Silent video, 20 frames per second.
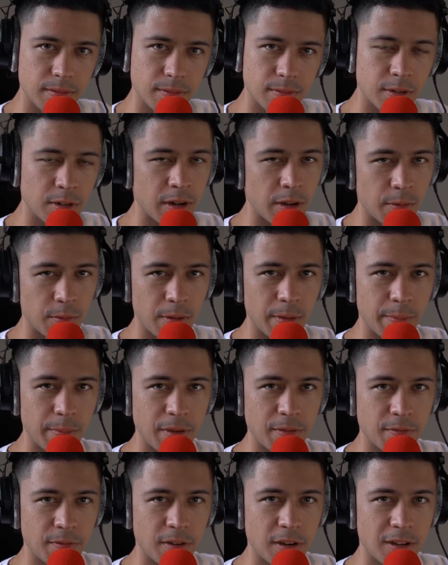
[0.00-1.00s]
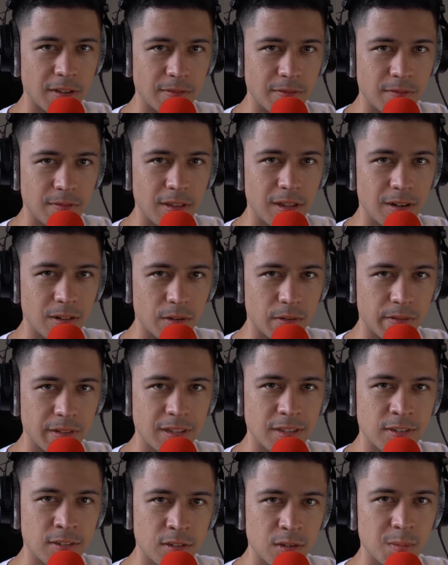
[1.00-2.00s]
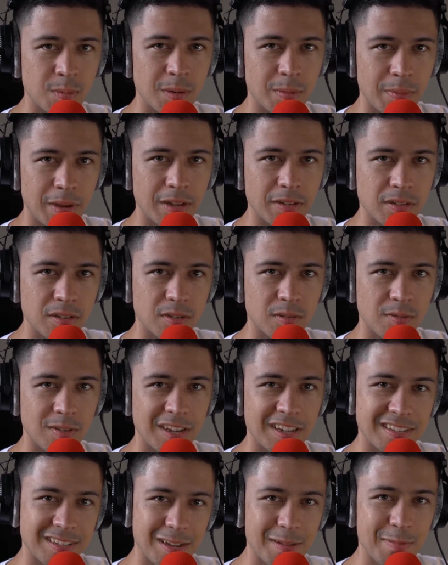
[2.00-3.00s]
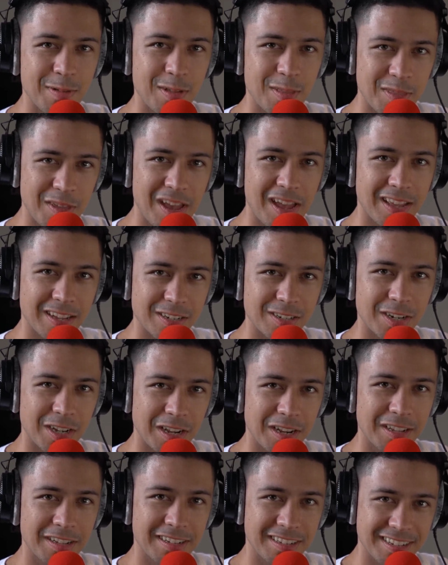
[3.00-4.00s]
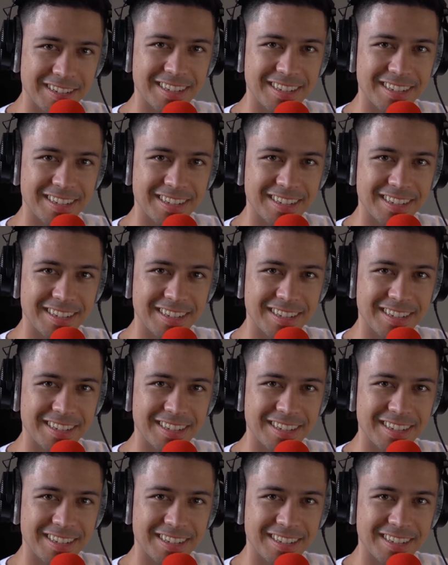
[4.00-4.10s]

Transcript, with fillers: Why don't I rub my fucking feet all over that stupid mouse's face? How about that, Janet?